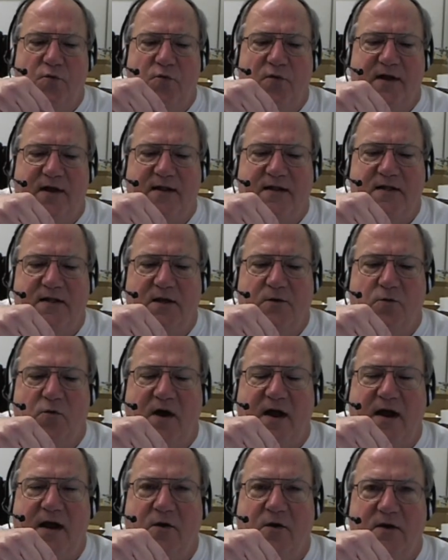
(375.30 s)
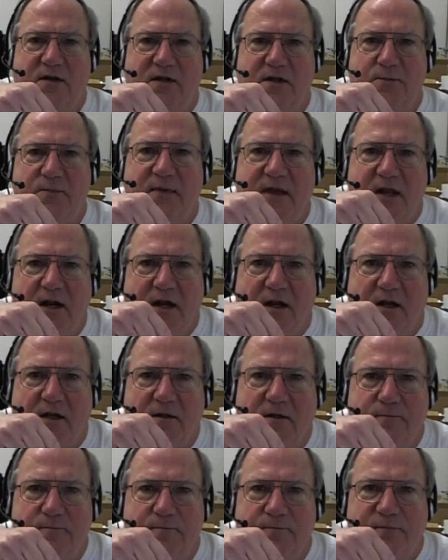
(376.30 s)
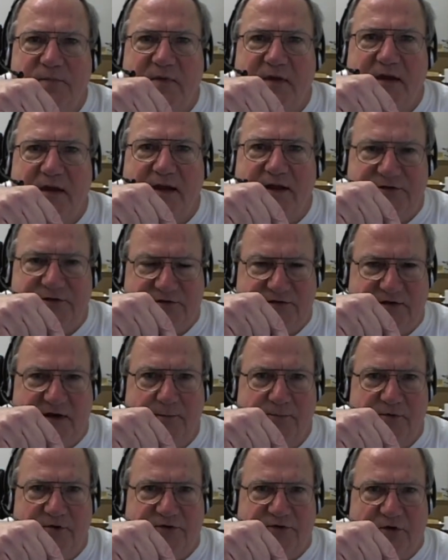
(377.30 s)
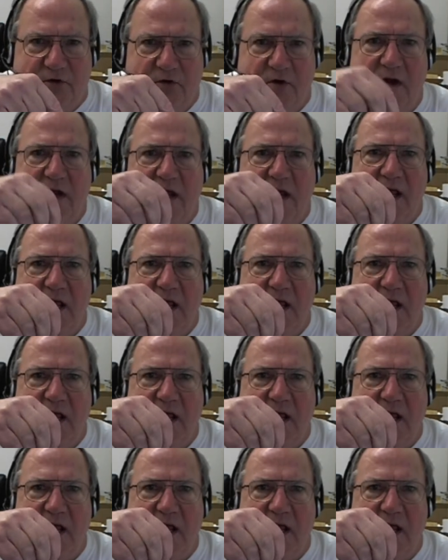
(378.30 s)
When the wire in the middle hits temperature,